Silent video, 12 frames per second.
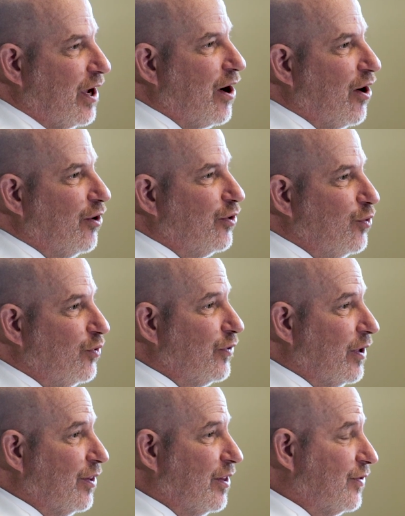care
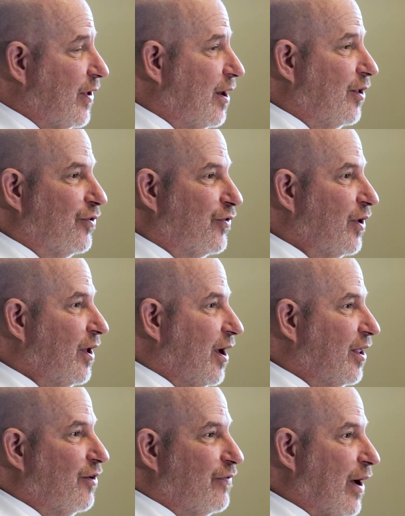using the tenets
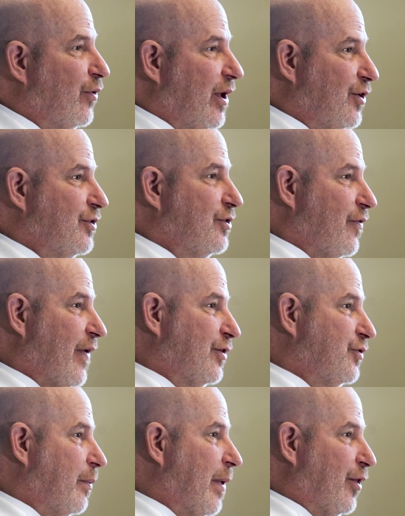and the foundations of
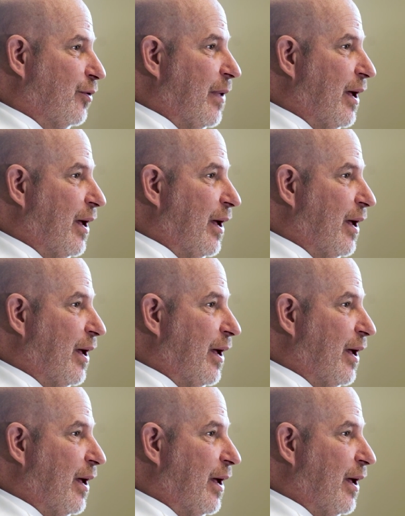osteopathic